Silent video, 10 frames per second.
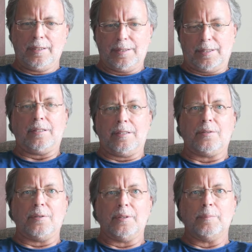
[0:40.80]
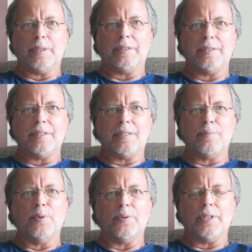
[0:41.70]
this is the story, but this is
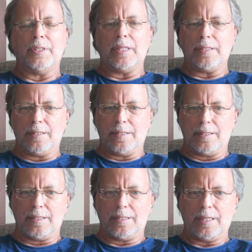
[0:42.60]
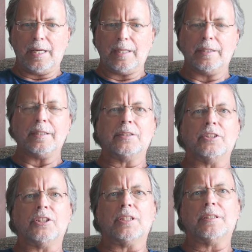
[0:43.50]
more than that. This is a saga that
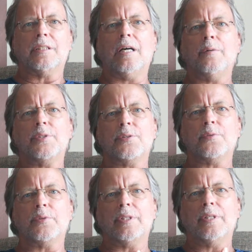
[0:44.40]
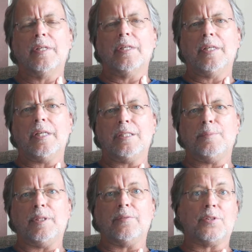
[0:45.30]
suggests how history is
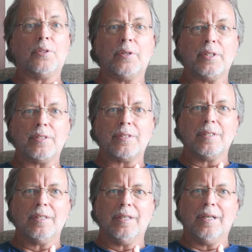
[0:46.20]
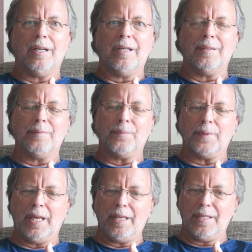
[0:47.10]
made of stories
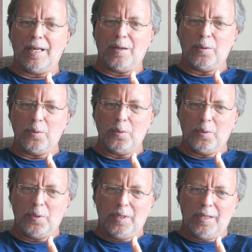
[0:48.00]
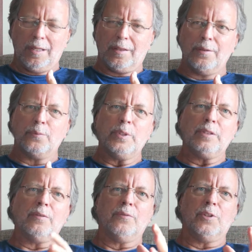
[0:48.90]
um, and how the
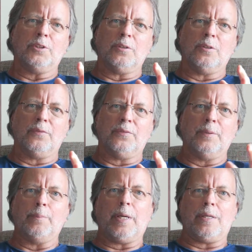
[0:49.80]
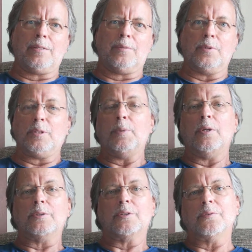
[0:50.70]
written version of the past, which
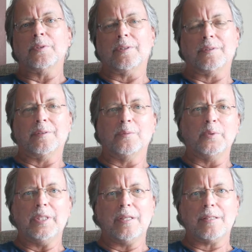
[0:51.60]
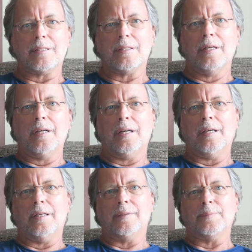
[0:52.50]
belongs to the, the winners,
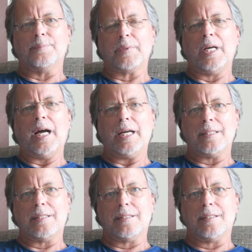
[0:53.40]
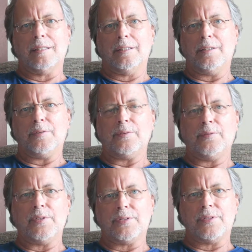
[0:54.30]
um, hides different
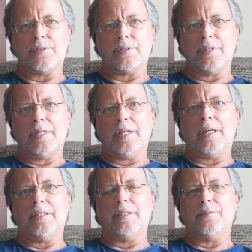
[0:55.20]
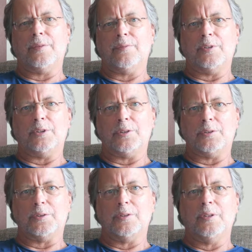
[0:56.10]
voices and different
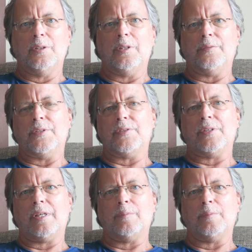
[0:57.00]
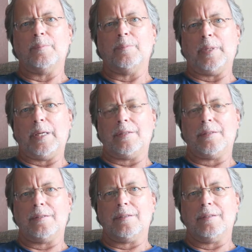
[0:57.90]
versions of the same past.